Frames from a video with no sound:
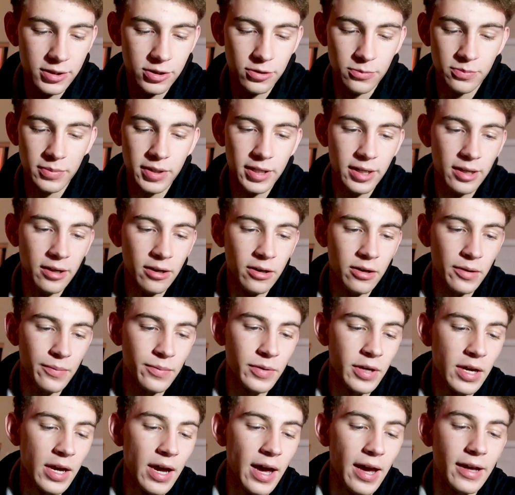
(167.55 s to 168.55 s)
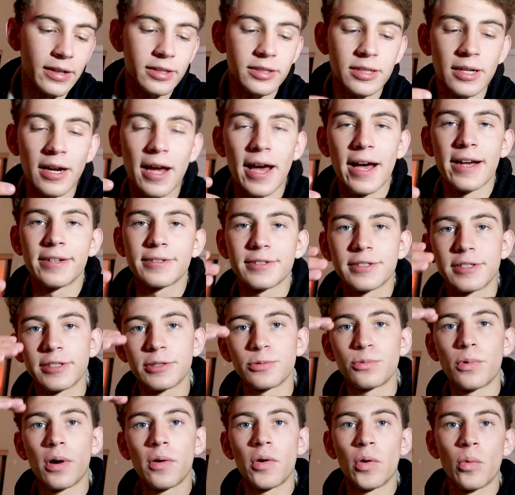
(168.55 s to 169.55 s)
So medium, and it's gonna ask
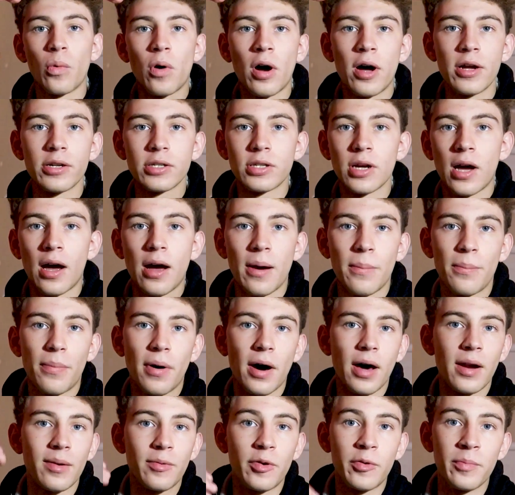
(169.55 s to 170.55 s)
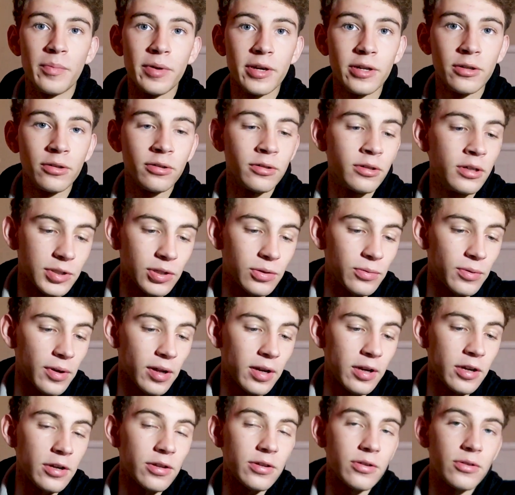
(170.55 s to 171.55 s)
us where we want, top, bottom, or middle. So we're
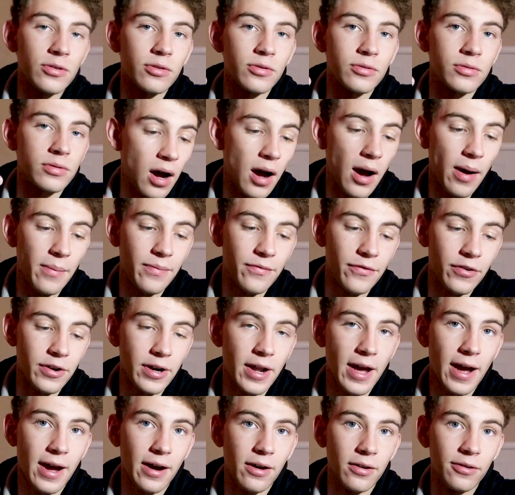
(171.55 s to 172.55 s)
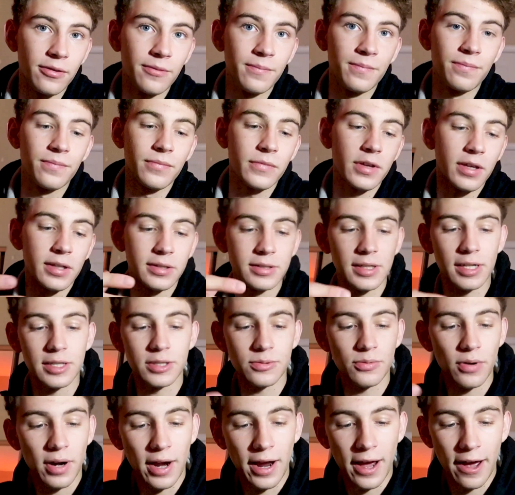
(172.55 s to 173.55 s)
gonna do top for now, because
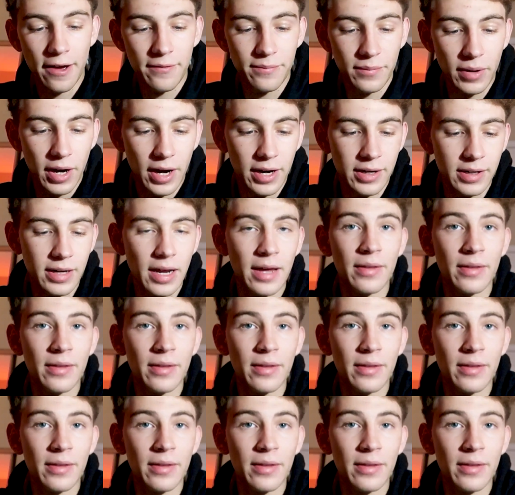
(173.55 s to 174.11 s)
that's where I have mine.